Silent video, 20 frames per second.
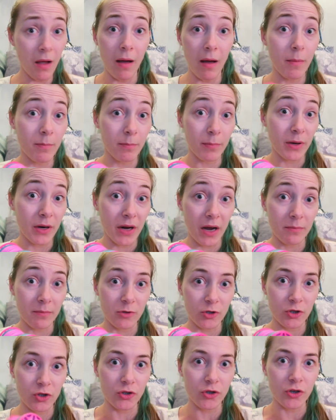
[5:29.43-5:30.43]
but I'm
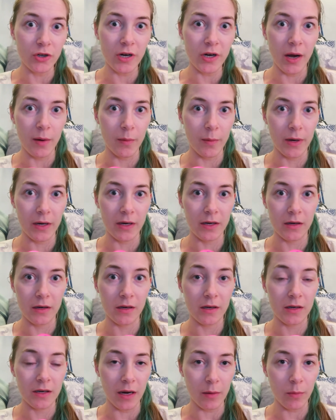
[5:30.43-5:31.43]
not sure. And when
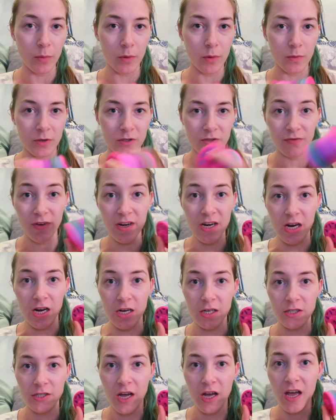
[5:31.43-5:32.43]
that one was
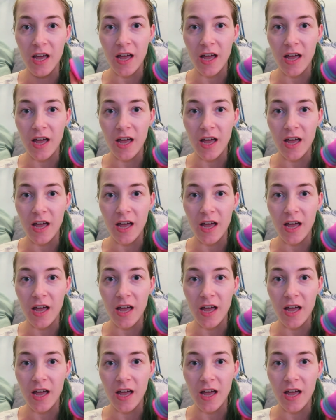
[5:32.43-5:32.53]
finished,